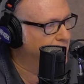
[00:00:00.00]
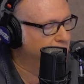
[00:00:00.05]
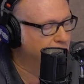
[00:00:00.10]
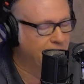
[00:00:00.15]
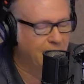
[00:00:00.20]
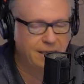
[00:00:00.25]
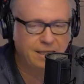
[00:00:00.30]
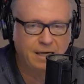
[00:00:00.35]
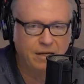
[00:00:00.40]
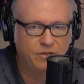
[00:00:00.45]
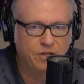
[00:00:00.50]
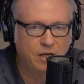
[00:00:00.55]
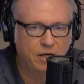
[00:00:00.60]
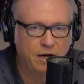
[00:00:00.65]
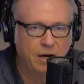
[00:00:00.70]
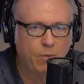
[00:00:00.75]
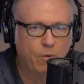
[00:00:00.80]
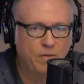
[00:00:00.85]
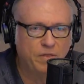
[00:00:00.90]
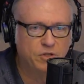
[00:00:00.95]
Yeah, yeah, and
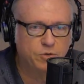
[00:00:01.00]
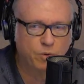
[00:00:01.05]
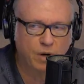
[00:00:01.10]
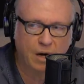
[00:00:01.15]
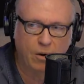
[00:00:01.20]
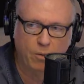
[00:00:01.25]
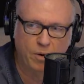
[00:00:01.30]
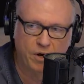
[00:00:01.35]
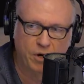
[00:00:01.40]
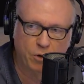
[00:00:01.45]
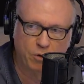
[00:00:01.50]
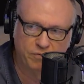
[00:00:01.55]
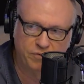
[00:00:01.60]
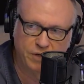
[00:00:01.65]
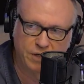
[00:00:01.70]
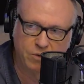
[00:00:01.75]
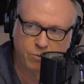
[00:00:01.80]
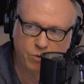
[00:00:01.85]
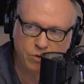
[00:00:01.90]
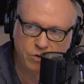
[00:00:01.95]
that's what I want to know. If
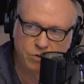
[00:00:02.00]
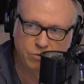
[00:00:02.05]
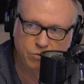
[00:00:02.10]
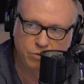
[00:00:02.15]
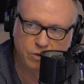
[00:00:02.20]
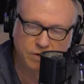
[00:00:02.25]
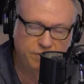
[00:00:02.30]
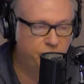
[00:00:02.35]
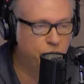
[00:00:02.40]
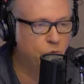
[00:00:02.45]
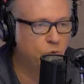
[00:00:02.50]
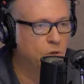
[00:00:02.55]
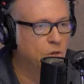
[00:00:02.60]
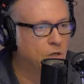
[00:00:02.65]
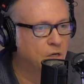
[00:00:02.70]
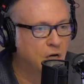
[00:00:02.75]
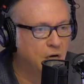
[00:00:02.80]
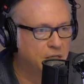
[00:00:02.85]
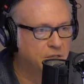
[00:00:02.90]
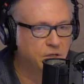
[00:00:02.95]
you will,
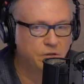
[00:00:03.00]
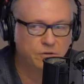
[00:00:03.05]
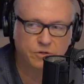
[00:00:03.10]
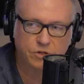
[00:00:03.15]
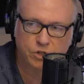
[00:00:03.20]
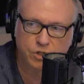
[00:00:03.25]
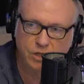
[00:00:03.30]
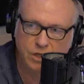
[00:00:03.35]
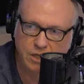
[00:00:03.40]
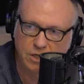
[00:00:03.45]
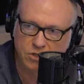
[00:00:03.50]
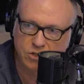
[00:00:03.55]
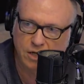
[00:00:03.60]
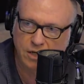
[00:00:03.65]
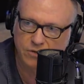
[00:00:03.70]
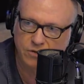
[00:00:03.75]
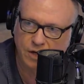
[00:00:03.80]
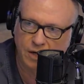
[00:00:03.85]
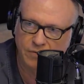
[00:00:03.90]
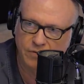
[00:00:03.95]
cut the cheese
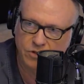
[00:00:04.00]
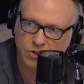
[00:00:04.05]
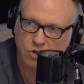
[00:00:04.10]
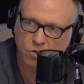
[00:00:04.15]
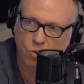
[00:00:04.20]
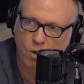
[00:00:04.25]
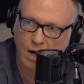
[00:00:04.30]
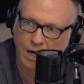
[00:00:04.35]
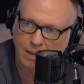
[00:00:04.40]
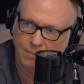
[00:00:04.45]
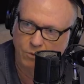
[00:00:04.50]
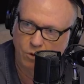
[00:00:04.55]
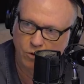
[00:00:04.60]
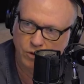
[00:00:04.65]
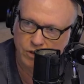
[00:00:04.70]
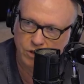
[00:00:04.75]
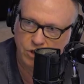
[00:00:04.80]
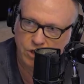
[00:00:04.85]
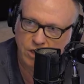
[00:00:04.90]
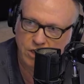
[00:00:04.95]
on this
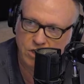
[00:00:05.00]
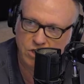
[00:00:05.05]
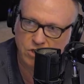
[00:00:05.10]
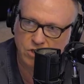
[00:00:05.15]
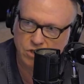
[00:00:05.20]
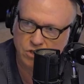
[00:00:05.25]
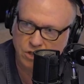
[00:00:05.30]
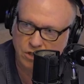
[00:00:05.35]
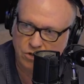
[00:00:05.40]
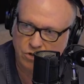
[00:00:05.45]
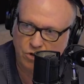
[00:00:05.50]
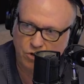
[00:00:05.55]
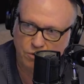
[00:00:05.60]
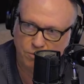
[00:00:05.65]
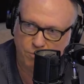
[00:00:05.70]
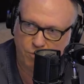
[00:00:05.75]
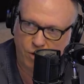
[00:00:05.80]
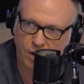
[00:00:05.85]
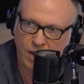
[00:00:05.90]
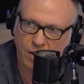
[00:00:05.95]
guacamole cheese. Does it turn
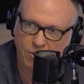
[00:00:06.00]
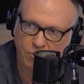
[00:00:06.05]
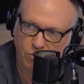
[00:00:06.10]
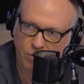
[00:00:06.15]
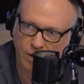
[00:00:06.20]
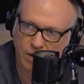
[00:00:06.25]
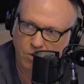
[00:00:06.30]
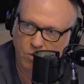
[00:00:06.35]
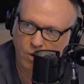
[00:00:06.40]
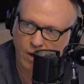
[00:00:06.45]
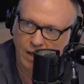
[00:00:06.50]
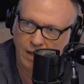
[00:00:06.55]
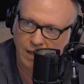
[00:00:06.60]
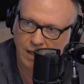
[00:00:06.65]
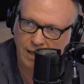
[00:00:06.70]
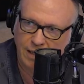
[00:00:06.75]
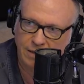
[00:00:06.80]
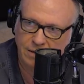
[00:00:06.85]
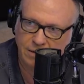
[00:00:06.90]
brown right away, like